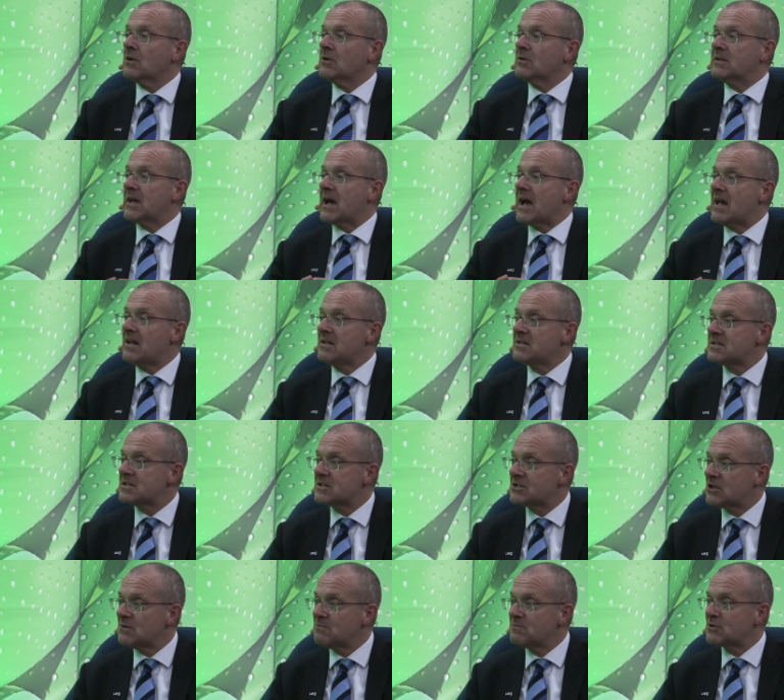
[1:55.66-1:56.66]
the health
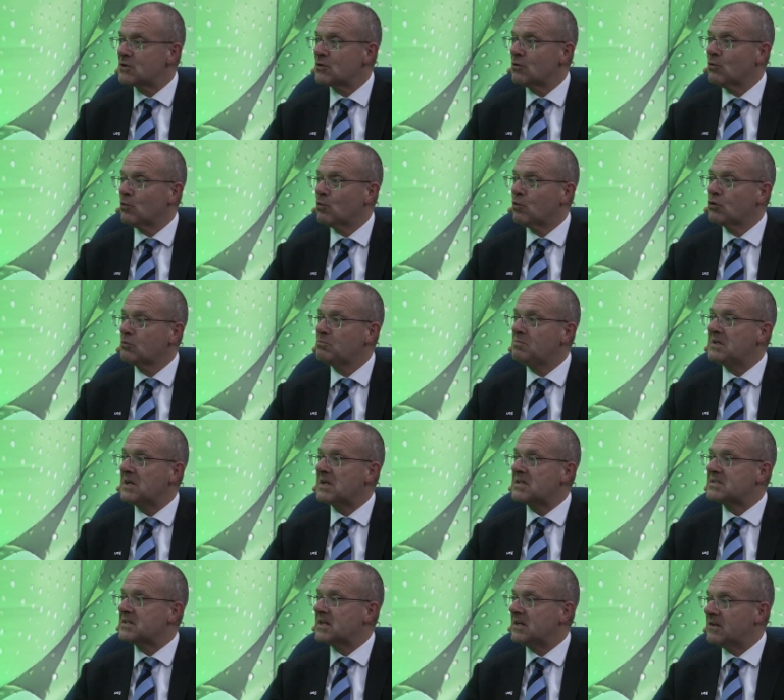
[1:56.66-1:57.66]
systems would be
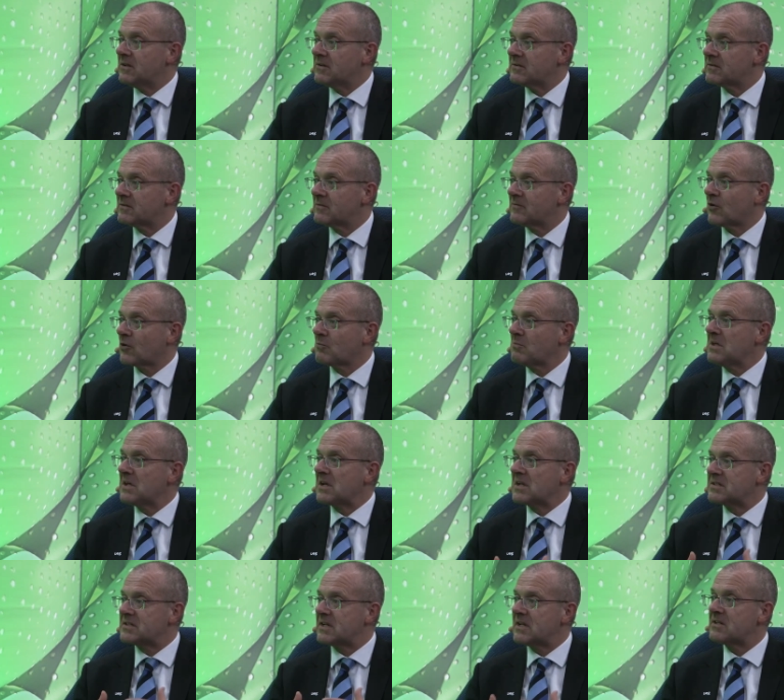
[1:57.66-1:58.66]
resilient. For me,
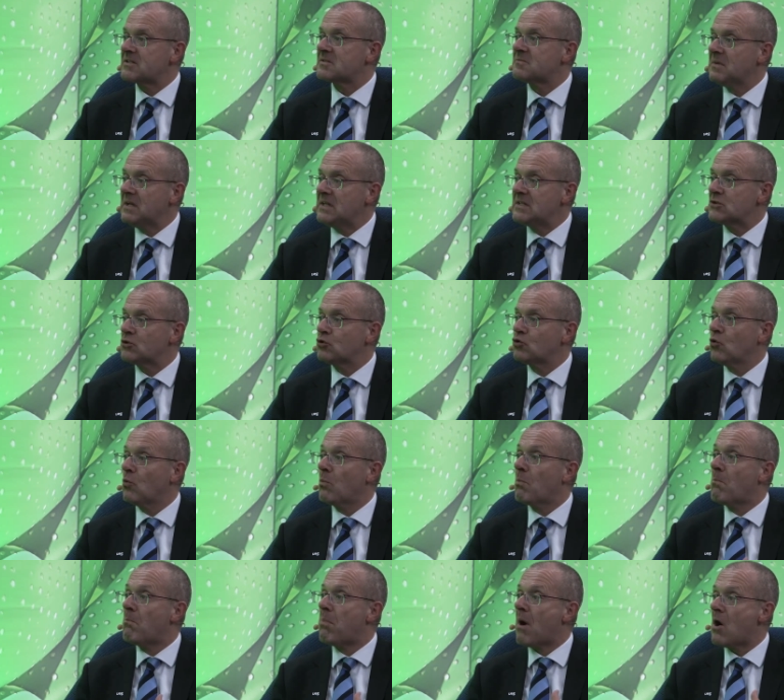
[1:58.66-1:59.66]
resilience means to
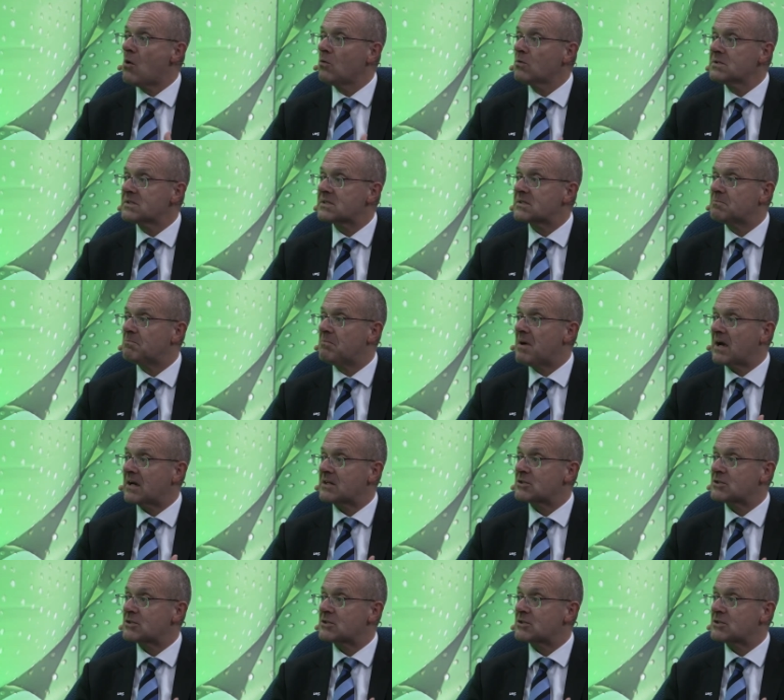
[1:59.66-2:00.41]
bounce back